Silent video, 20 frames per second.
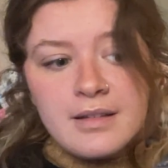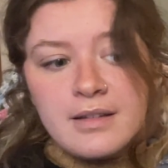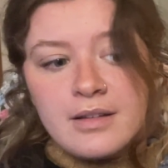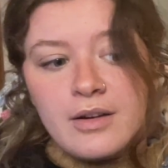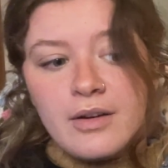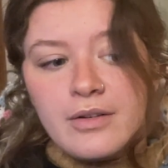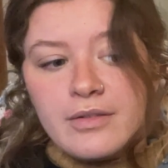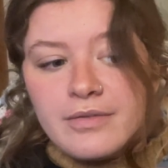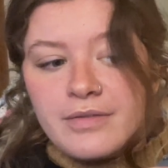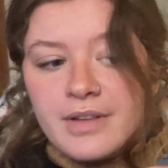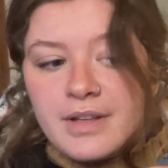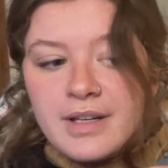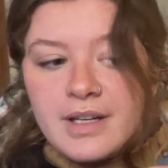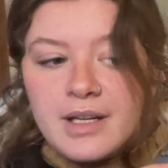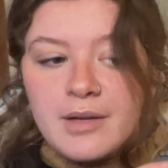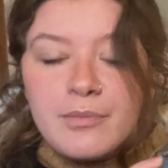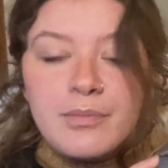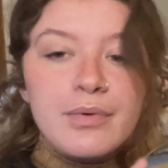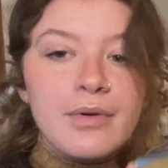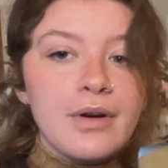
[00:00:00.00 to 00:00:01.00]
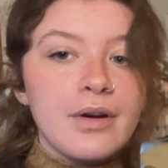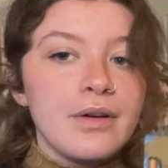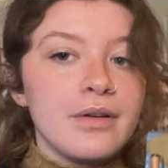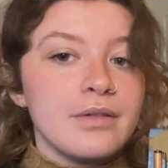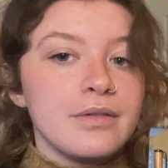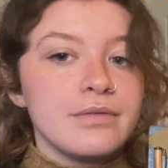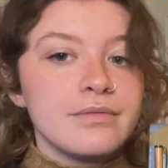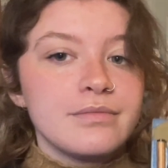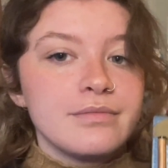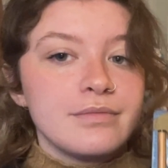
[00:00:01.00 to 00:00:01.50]
of the Knit Pro
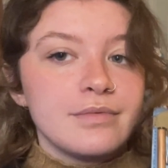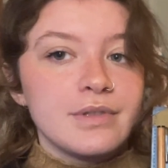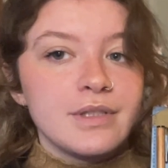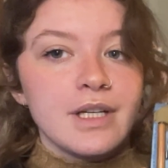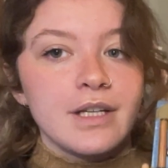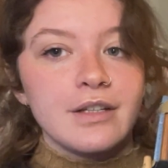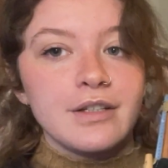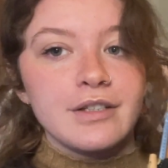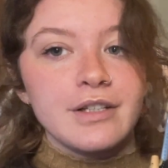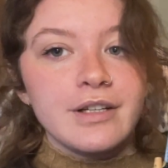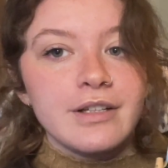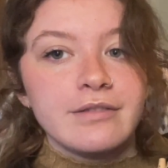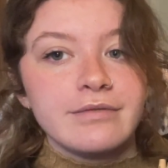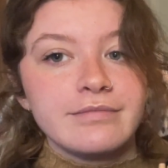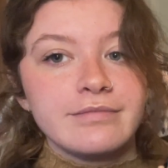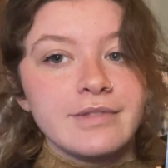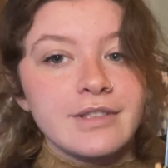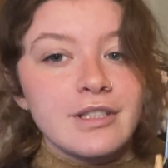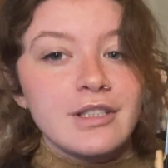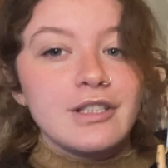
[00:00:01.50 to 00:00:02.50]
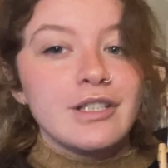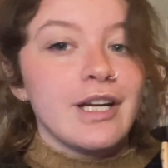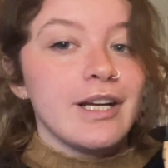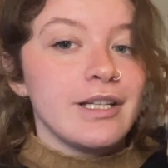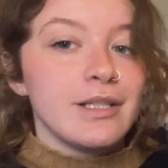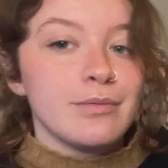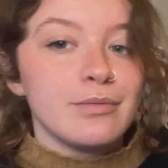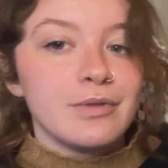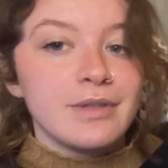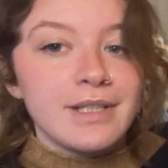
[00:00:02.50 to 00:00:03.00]
Ginger
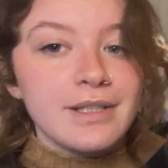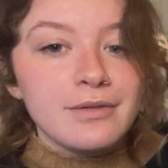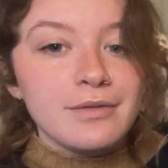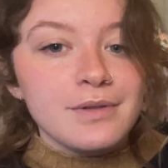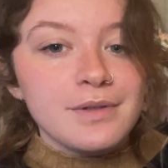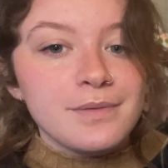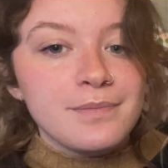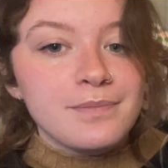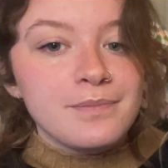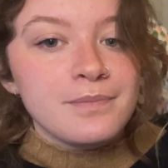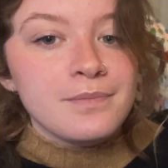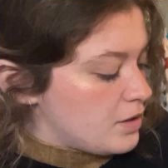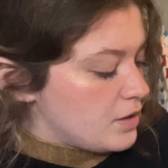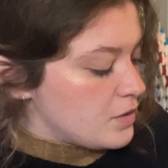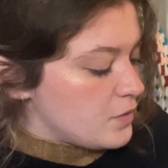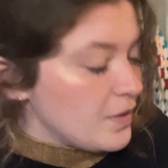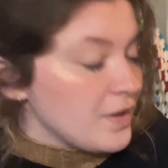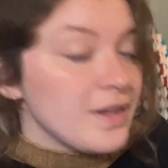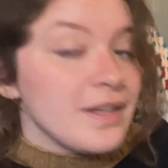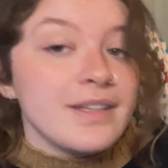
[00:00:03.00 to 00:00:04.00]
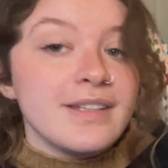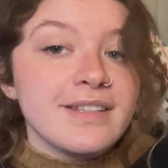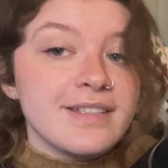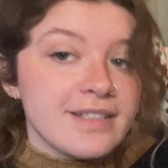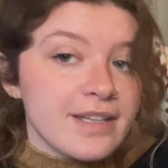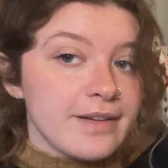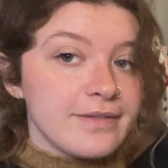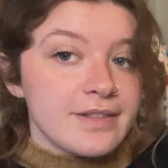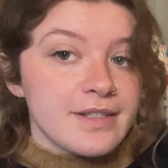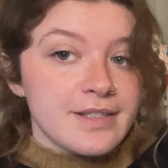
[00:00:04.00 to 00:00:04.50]
interchangeable needles. So I think it's
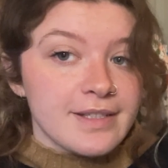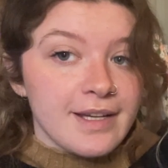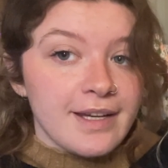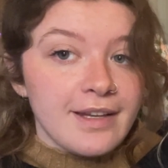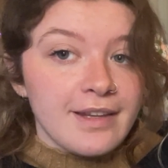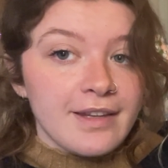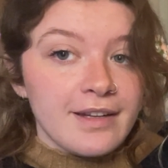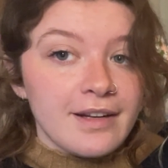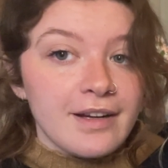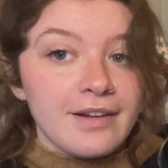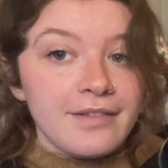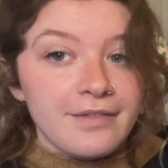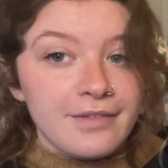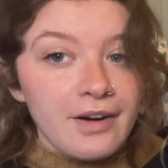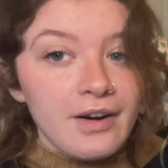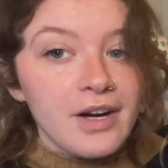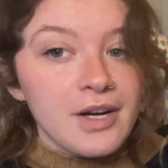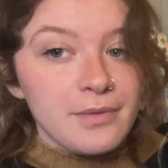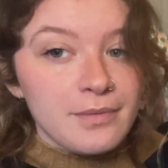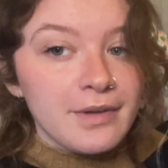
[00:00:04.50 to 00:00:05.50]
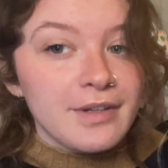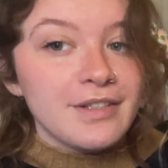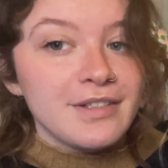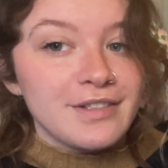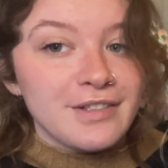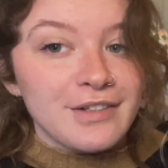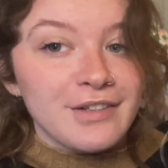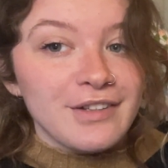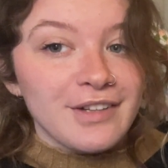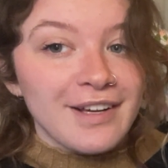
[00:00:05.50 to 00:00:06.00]
safe to say that I very much
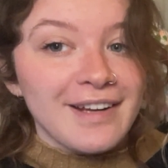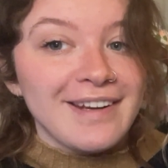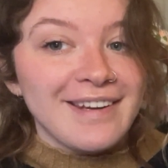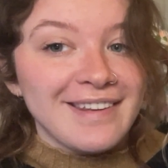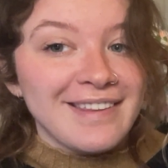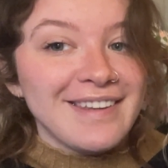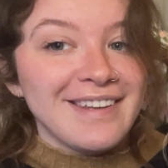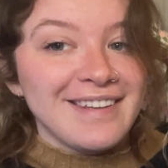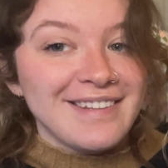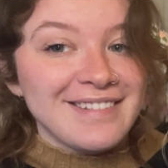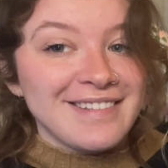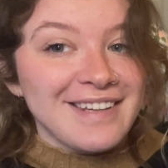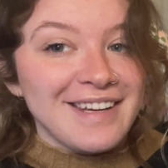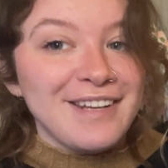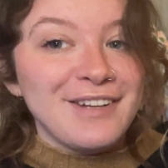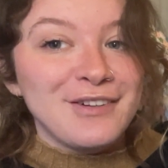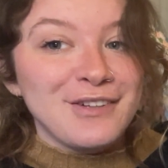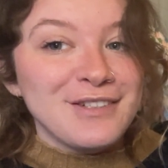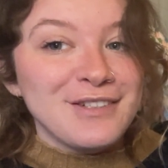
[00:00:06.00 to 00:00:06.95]
do like these needle